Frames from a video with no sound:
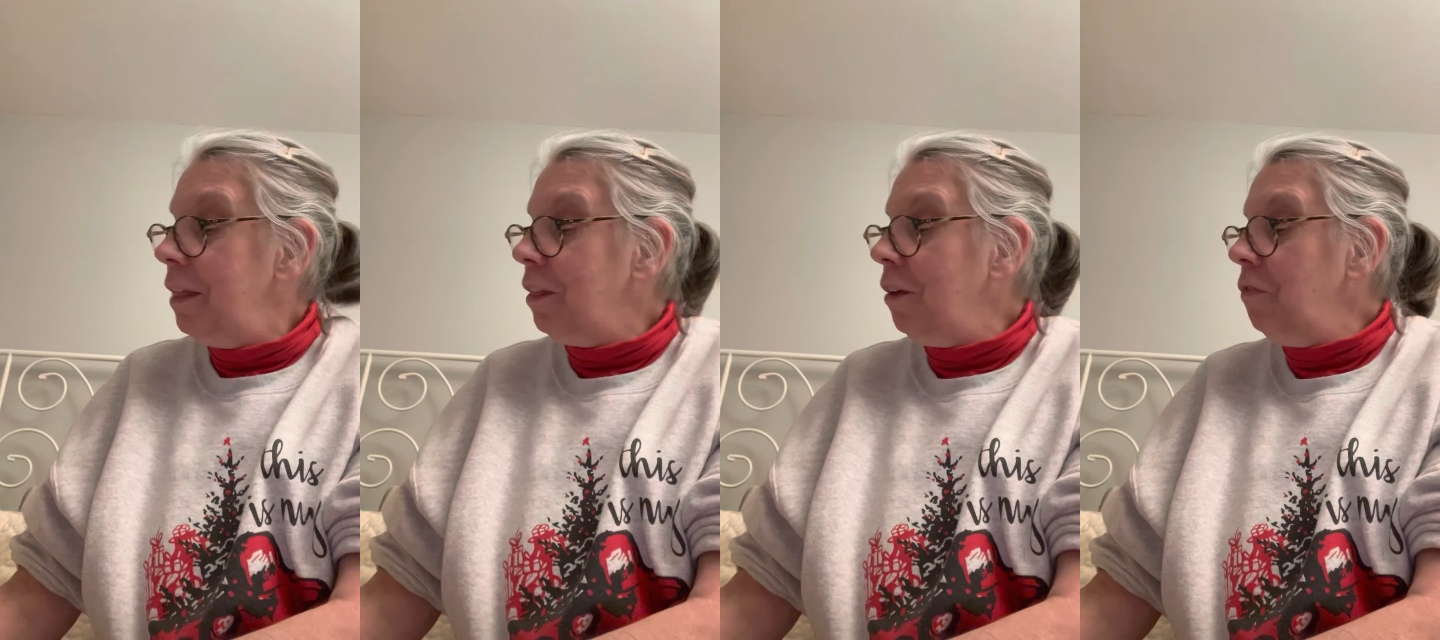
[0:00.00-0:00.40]

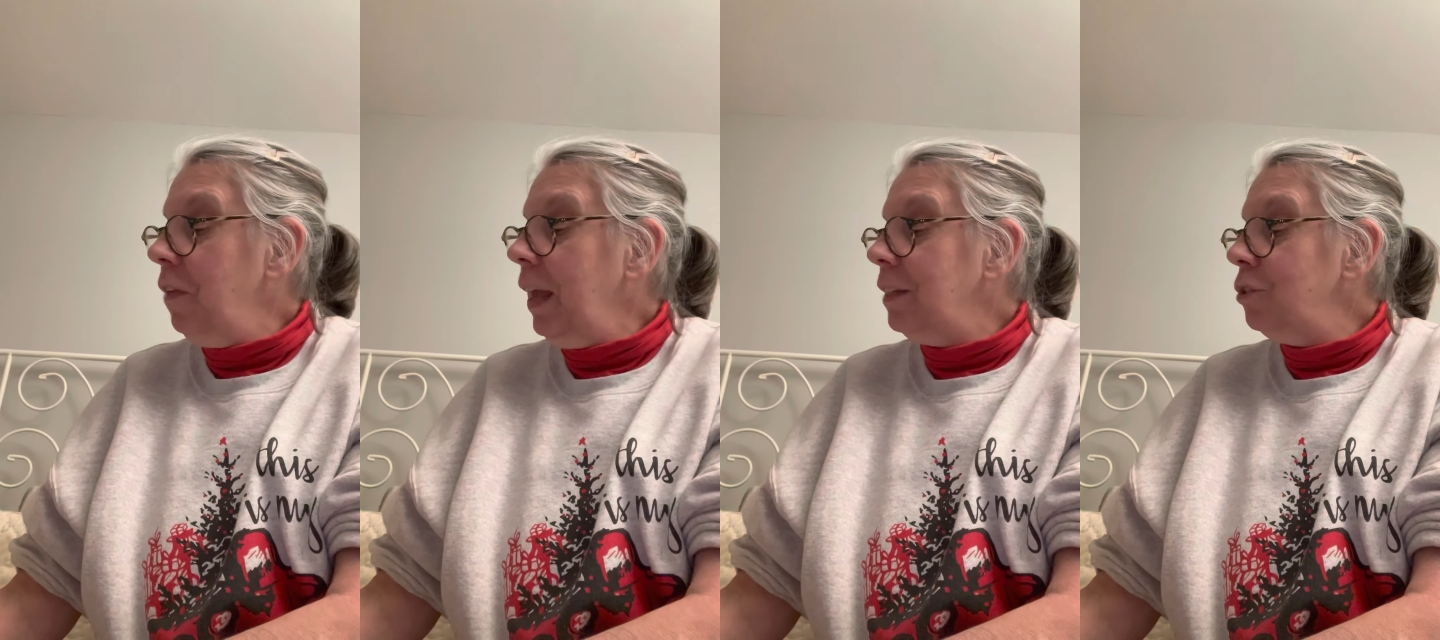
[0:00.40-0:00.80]
The
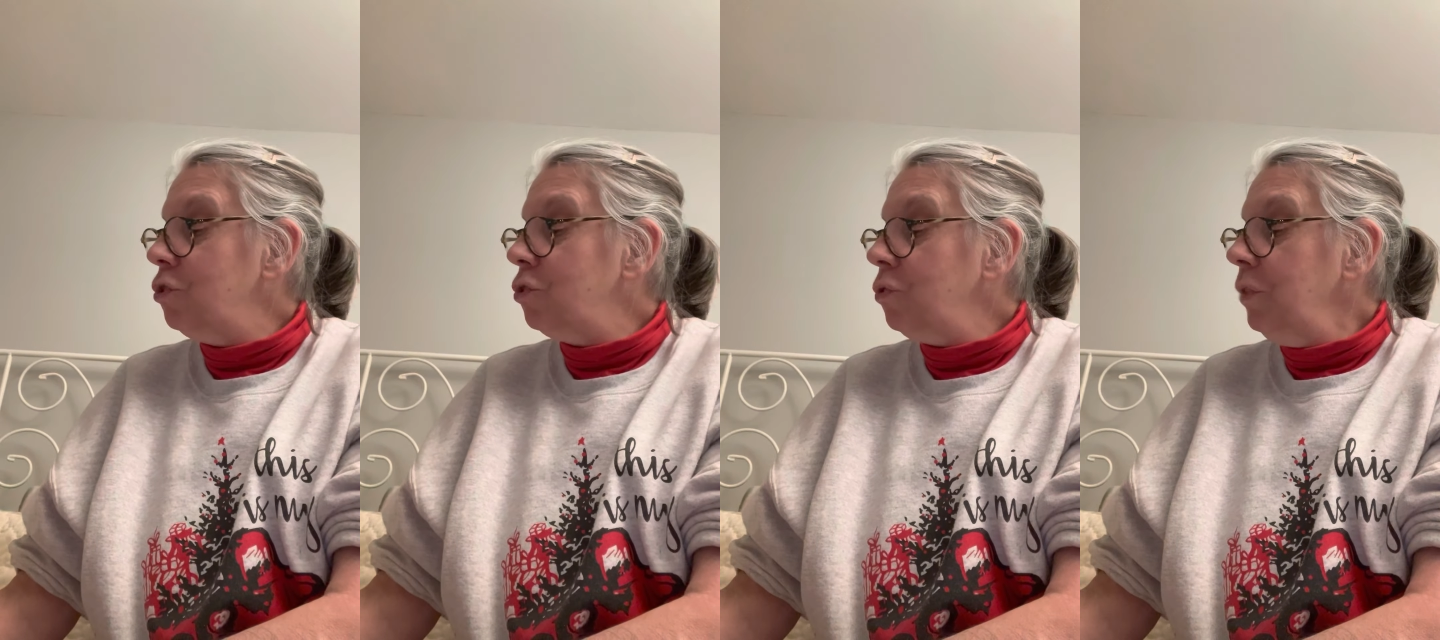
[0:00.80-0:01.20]
fans
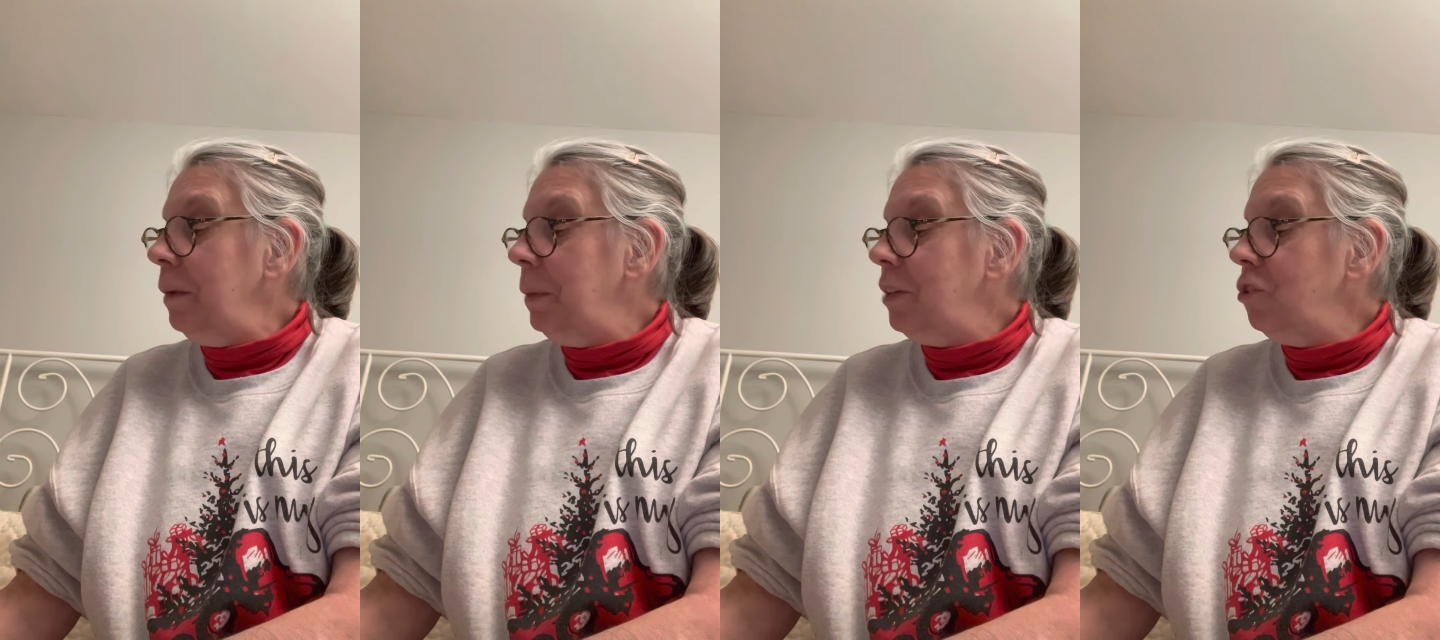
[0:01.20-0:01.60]

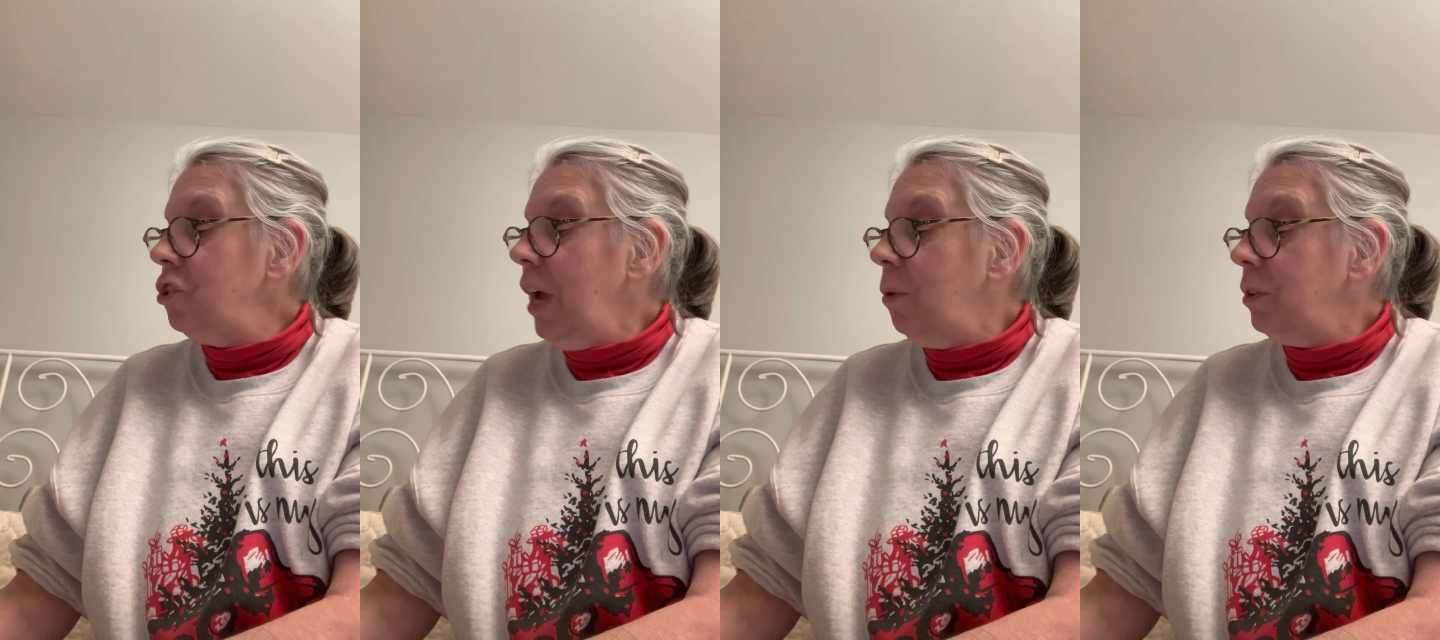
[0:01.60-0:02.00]
scream and
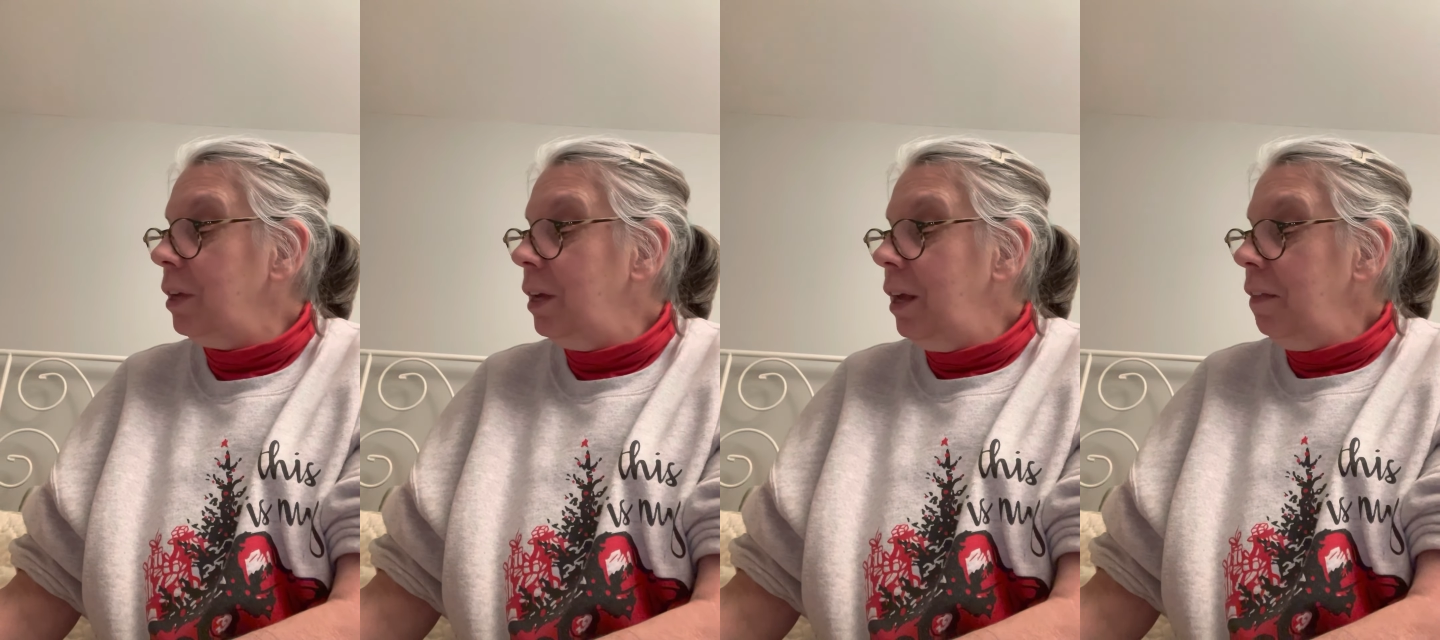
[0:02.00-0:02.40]
shout.
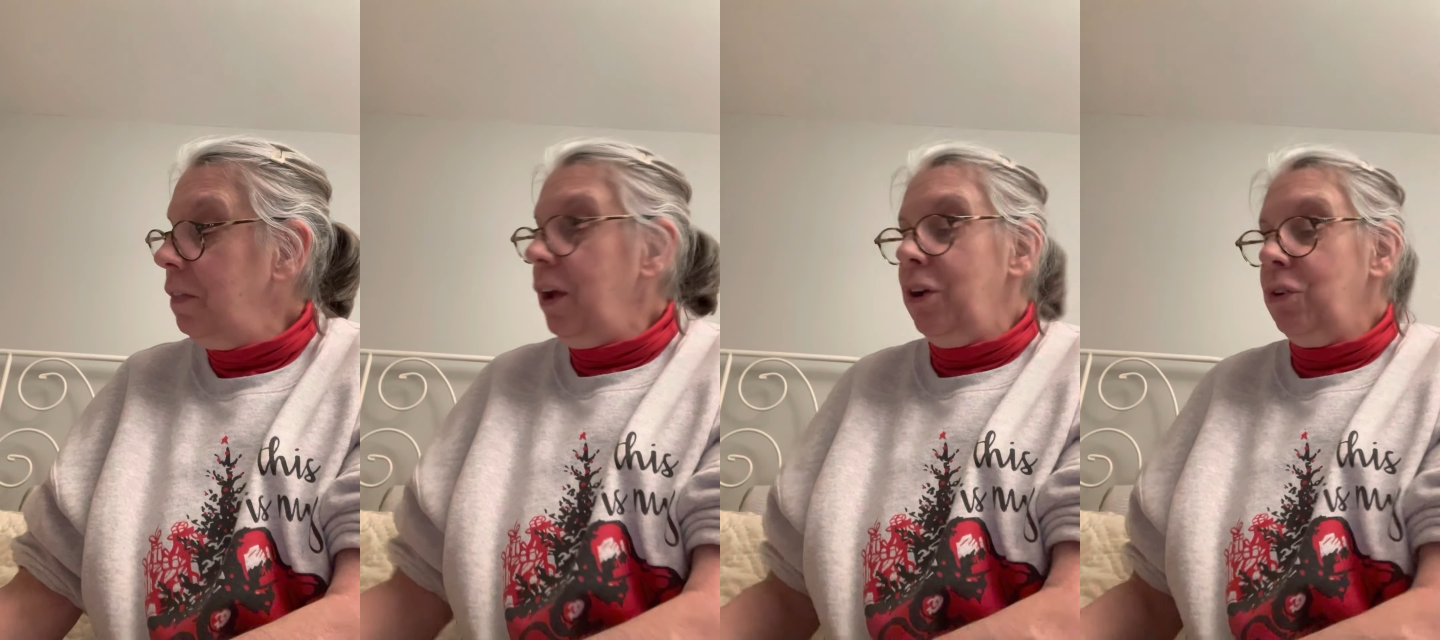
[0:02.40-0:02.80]
They're